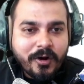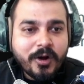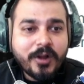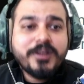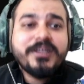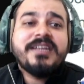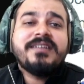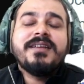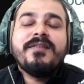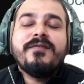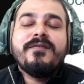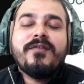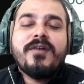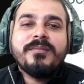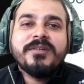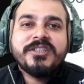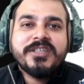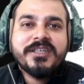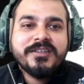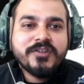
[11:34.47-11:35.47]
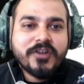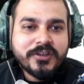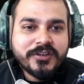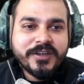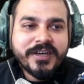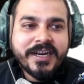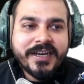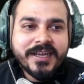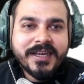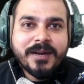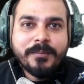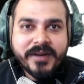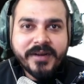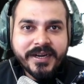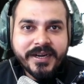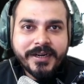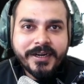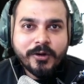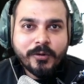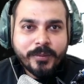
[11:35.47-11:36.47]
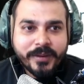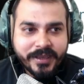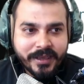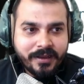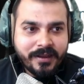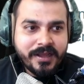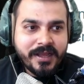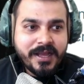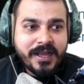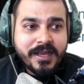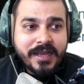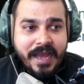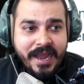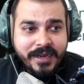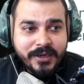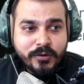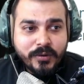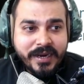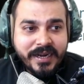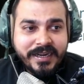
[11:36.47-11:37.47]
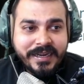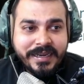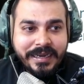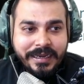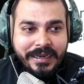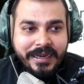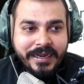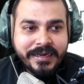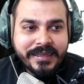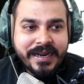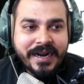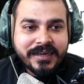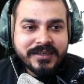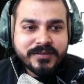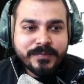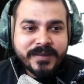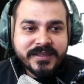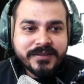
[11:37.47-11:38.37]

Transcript: all that information is also getting updated over here. And you can delete that